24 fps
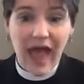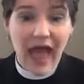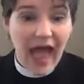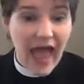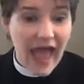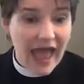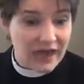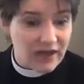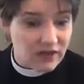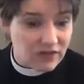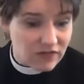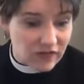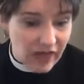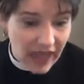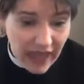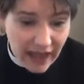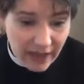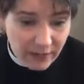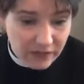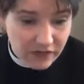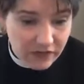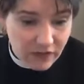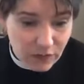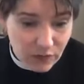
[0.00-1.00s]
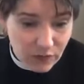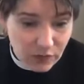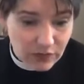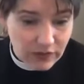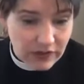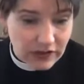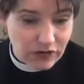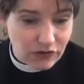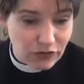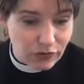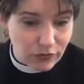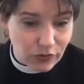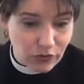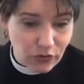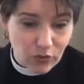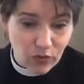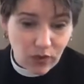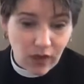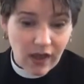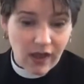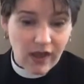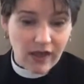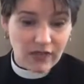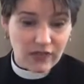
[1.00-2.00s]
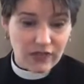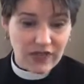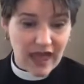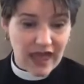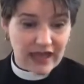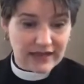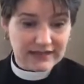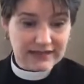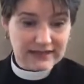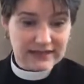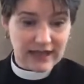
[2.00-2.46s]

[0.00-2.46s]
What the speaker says: And it's absolutely true that